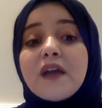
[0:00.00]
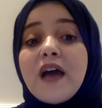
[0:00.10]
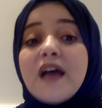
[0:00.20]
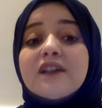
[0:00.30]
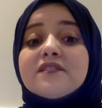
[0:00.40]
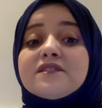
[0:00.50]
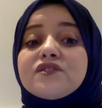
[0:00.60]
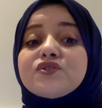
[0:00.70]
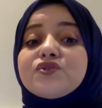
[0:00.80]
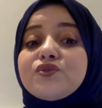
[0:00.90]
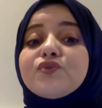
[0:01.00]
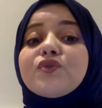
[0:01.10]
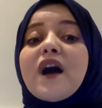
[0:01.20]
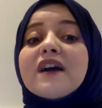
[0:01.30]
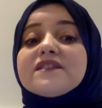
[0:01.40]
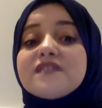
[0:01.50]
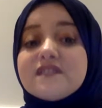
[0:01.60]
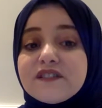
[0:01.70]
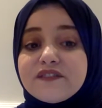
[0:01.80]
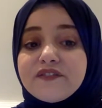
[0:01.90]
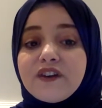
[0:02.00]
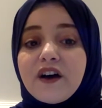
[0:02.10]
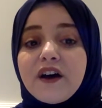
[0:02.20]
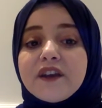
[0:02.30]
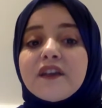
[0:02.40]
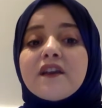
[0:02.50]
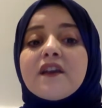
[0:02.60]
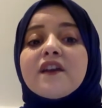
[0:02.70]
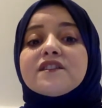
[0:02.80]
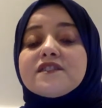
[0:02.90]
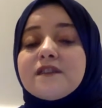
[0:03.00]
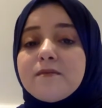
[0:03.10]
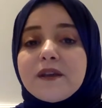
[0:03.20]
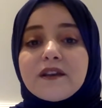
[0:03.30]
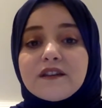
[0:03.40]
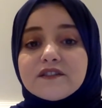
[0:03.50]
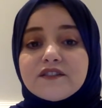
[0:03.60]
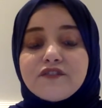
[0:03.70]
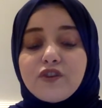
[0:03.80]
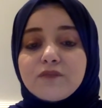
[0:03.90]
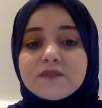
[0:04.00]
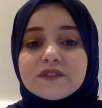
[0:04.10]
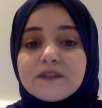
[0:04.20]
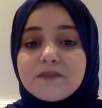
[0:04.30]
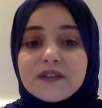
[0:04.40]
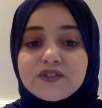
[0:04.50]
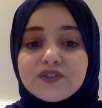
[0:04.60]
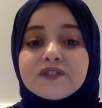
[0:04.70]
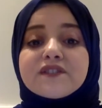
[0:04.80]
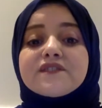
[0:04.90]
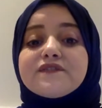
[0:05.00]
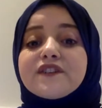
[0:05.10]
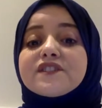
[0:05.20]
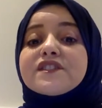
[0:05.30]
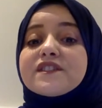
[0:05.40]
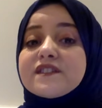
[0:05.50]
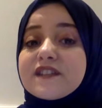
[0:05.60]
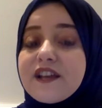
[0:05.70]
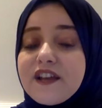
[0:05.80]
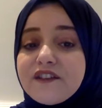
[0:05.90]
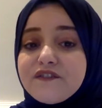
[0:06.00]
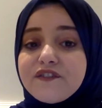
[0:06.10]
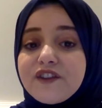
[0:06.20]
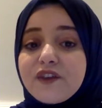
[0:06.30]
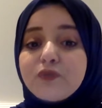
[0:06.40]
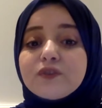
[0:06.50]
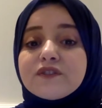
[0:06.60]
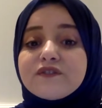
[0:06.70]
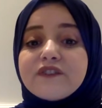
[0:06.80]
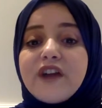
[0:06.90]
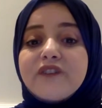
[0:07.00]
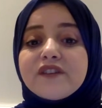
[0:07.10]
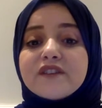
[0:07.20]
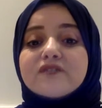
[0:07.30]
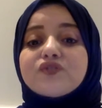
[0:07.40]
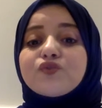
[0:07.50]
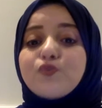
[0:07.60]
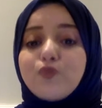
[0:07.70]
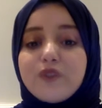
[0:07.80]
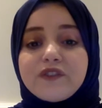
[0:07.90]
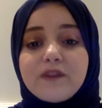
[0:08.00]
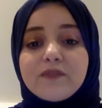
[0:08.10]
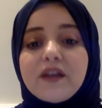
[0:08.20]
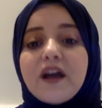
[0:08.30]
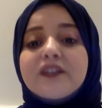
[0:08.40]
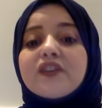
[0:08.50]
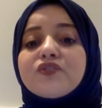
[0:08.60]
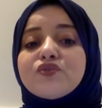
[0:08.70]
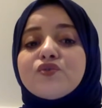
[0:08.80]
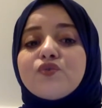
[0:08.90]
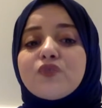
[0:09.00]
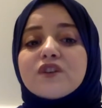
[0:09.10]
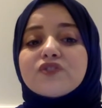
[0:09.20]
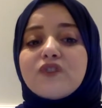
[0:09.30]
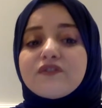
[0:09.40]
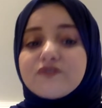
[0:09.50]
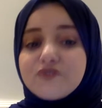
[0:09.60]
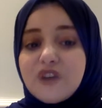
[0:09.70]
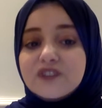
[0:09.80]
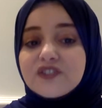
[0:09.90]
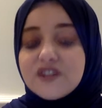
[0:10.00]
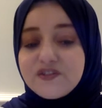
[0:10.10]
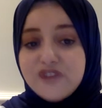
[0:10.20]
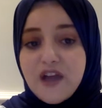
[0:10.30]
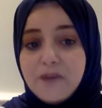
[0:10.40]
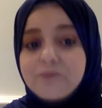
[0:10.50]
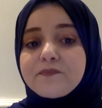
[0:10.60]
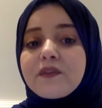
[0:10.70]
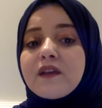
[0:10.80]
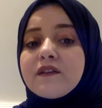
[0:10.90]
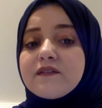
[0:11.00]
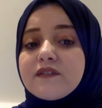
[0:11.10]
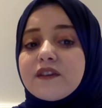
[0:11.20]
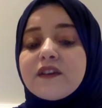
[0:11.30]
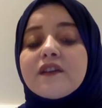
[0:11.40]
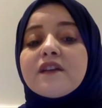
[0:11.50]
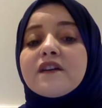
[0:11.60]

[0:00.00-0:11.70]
and to identify typical developmental patterns versus infrequent variants with applying two cutoff criteria. The